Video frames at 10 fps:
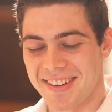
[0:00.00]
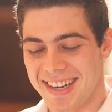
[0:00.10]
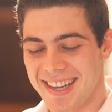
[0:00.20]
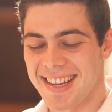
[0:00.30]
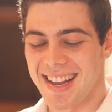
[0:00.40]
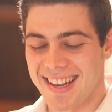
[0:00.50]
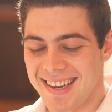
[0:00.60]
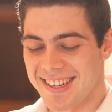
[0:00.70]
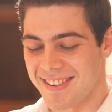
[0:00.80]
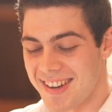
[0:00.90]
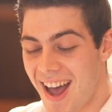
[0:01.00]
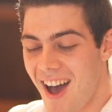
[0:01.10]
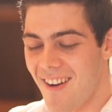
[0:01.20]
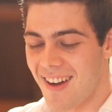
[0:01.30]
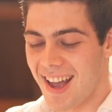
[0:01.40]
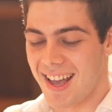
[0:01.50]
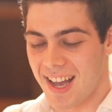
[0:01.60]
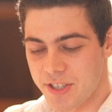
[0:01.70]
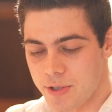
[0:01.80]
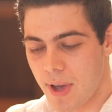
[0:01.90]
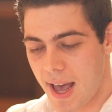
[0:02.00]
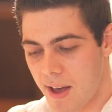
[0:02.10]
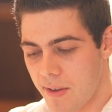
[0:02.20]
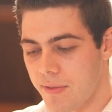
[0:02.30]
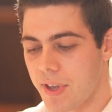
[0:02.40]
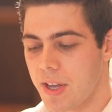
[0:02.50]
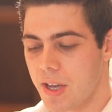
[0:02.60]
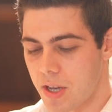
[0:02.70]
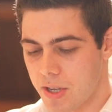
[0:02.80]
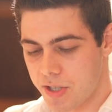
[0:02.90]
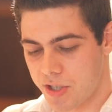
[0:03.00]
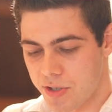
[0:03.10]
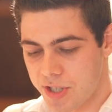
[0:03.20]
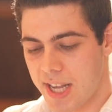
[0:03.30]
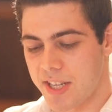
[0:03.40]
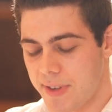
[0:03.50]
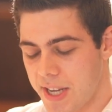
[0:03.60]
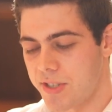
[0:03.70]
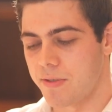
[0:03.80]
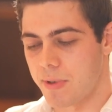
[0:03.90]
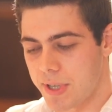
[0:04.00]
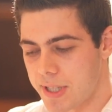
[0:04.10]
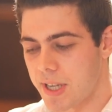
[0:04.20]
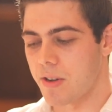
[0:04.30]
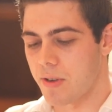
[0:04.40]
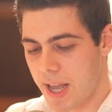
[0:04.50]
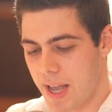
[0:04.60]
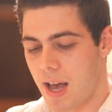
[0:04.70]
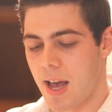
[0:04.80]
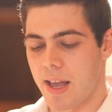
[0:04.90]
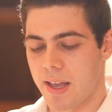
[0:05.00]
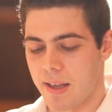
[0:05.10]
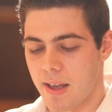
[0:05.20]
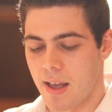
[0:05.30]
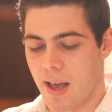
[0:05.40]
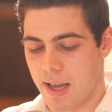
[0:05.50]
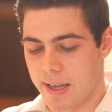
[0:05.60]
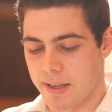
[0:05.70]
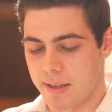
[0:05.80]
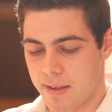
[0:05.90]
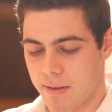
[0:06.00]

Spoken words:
right? And now I do have a certain satisfaction where it's like, okay, I